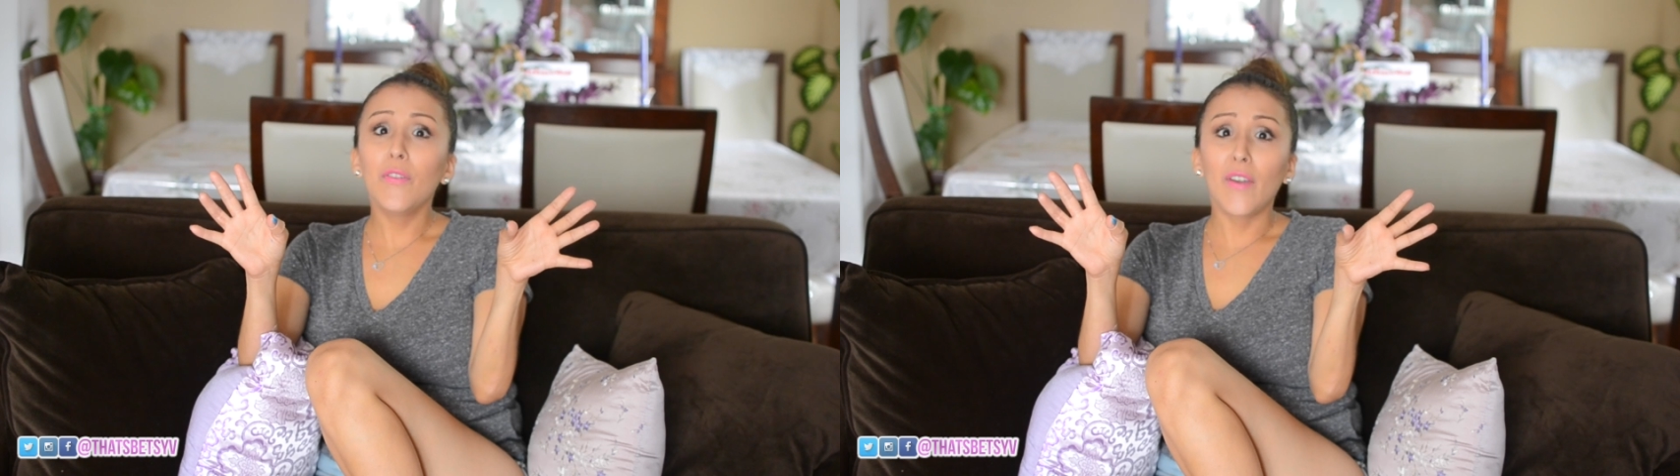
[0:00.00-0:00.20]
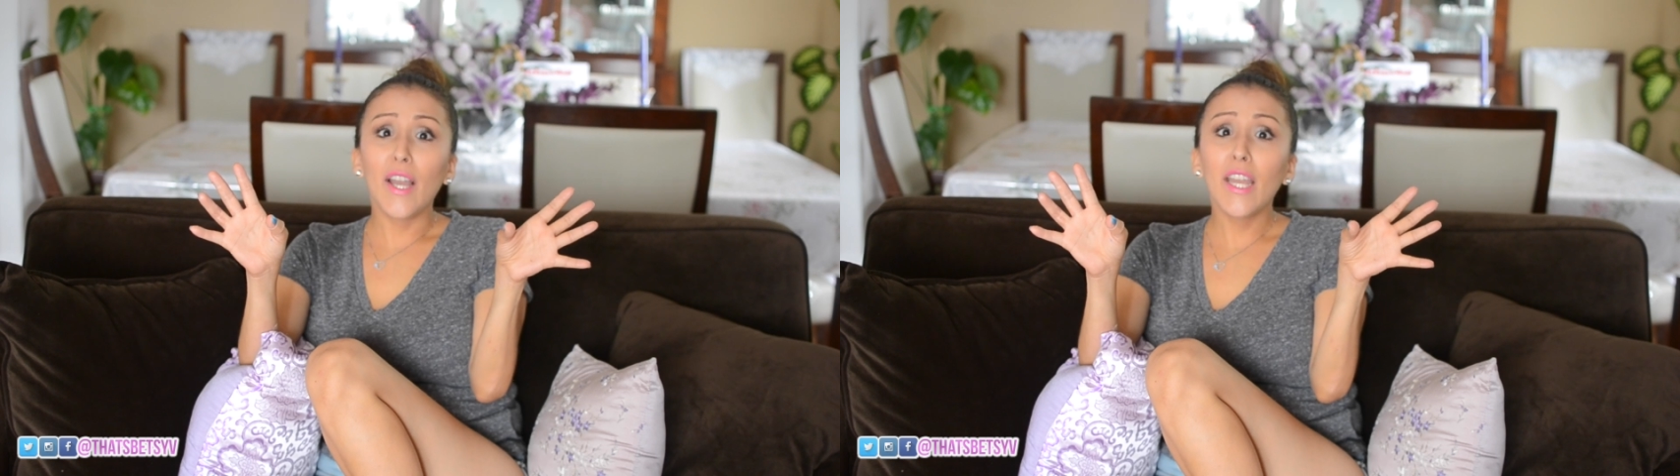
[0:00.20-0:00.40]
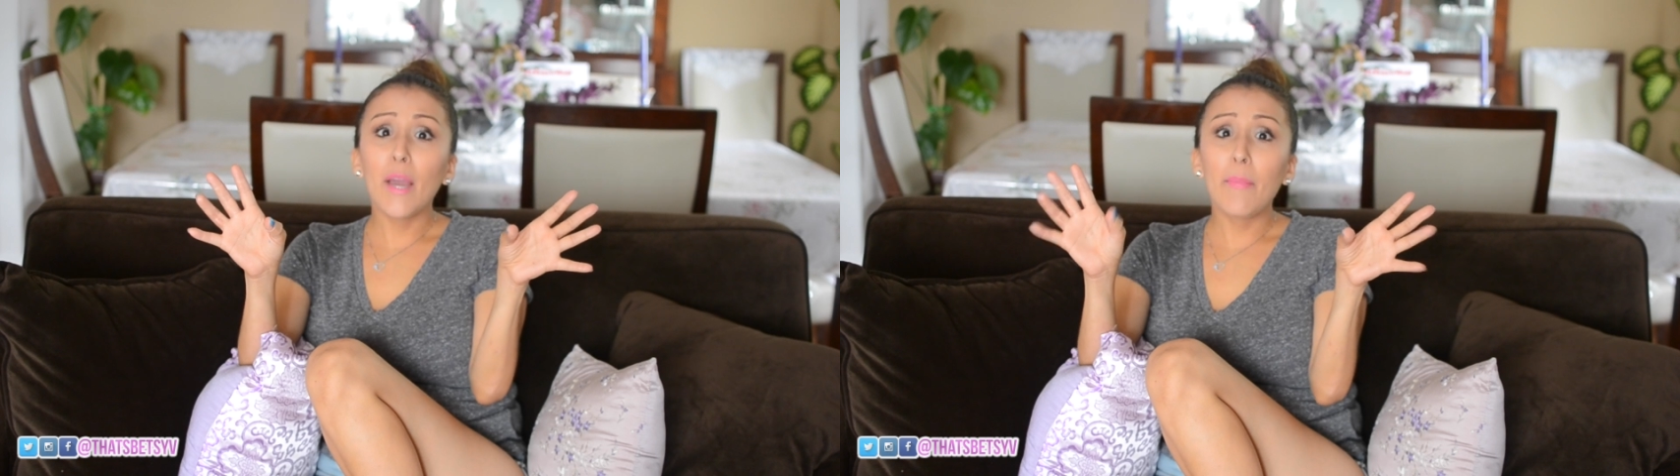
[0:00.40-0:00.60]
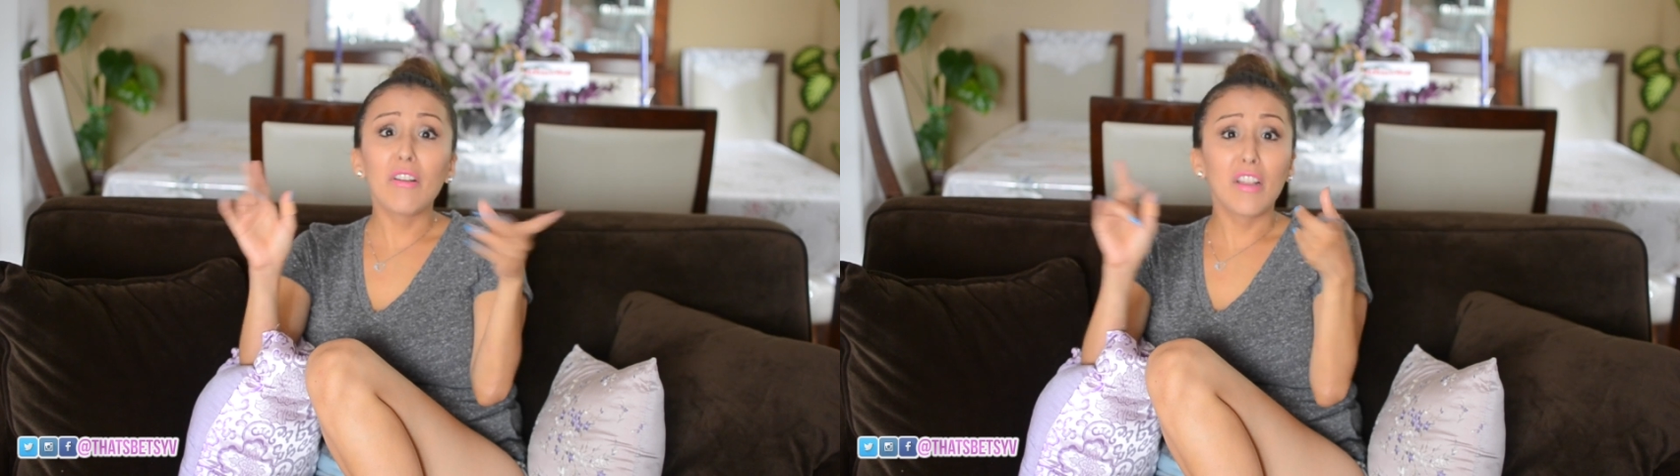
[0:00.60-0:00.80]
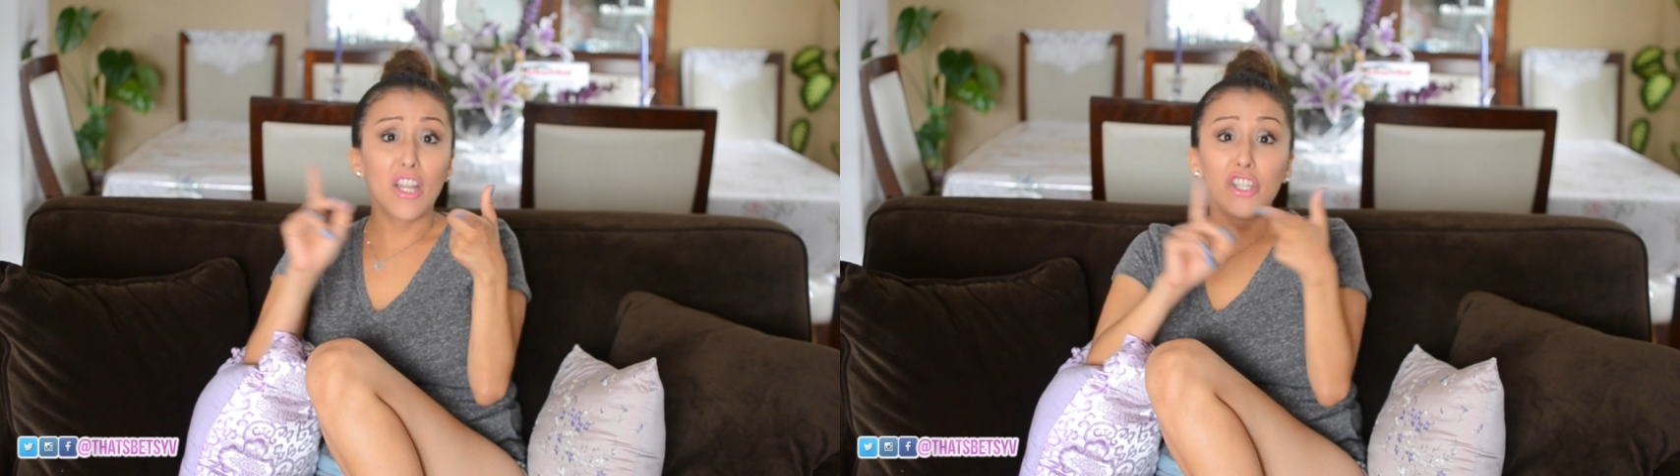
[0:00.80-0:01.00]
fight
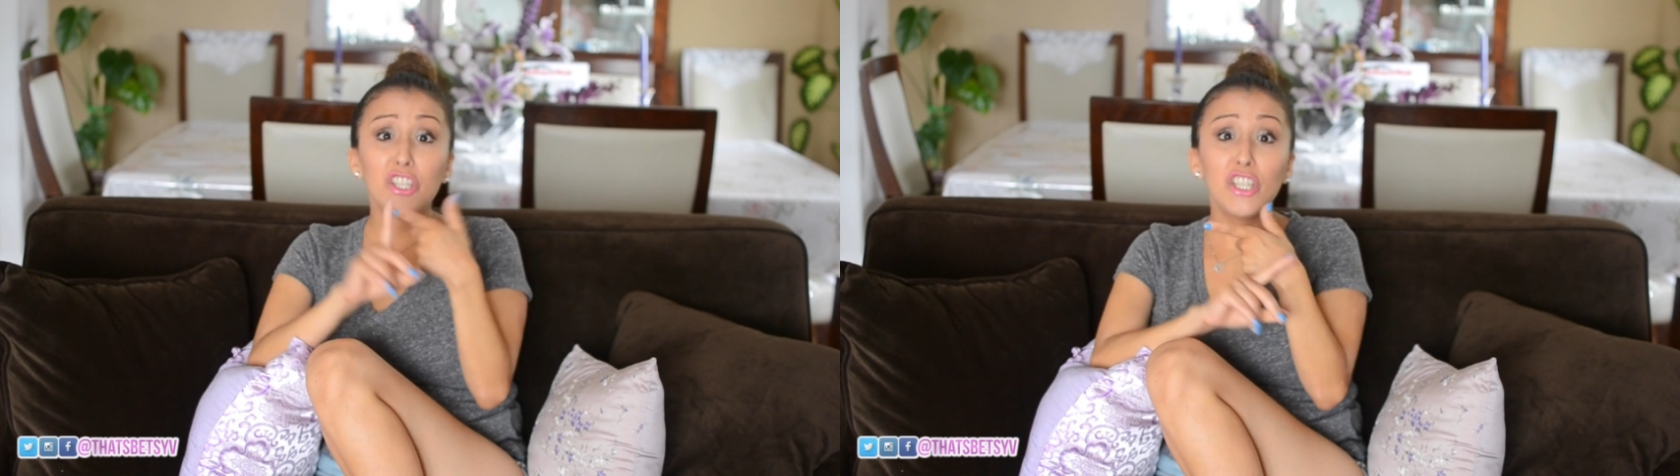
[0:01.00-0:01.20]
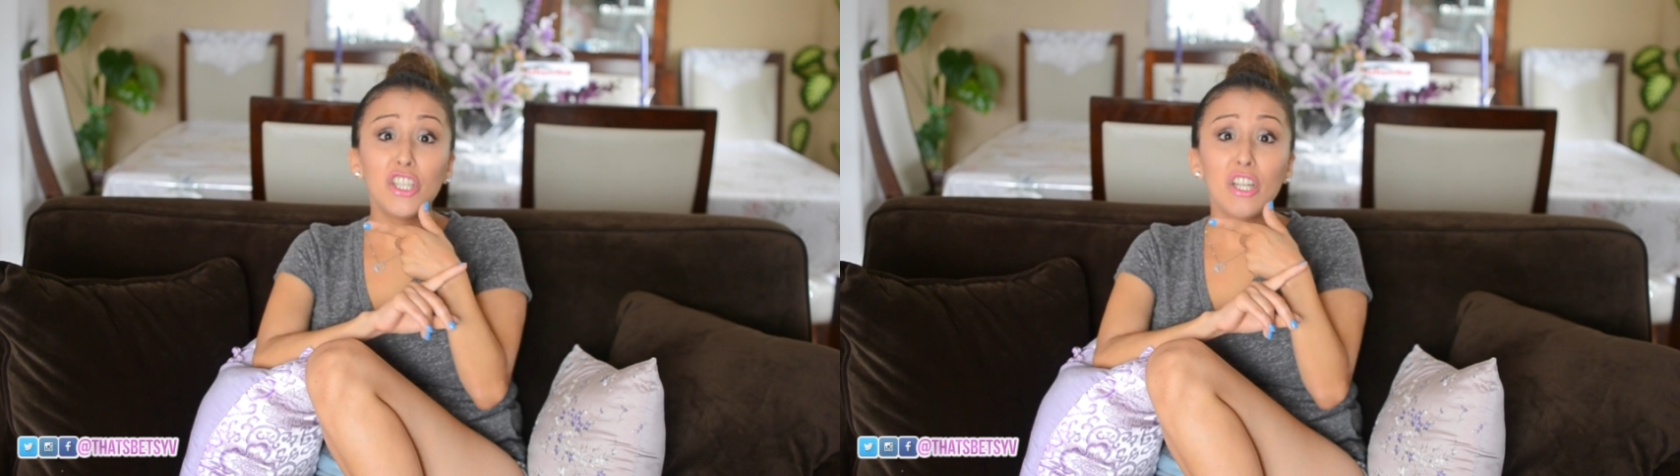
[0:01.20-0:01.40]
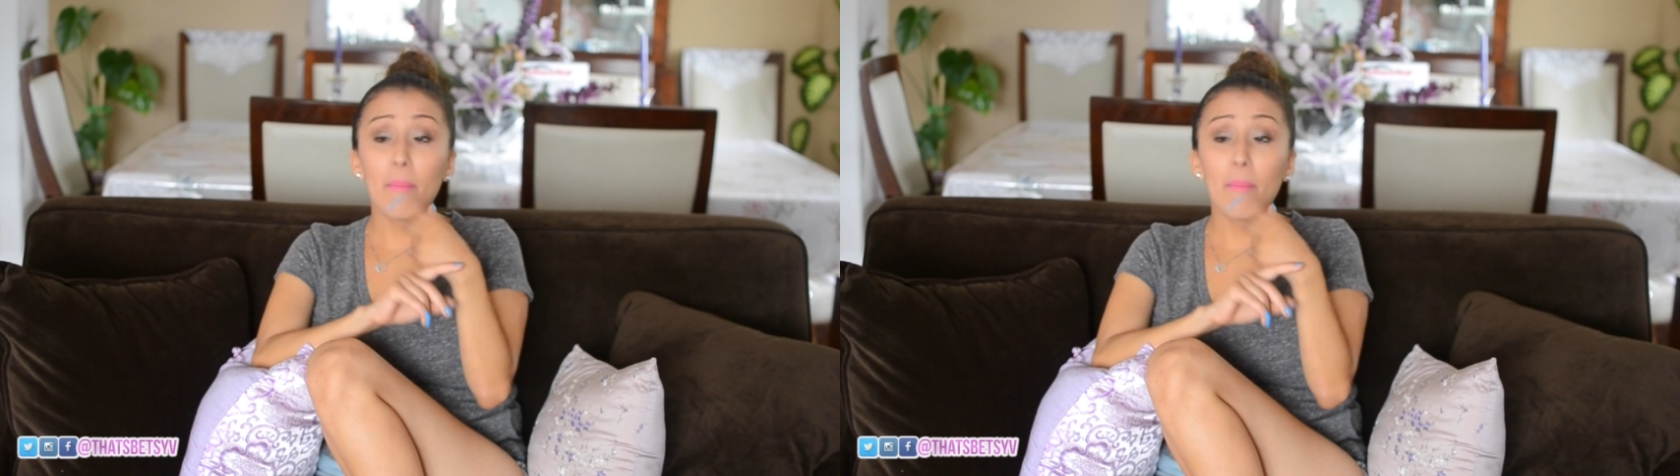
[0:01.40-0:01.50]
about clutter.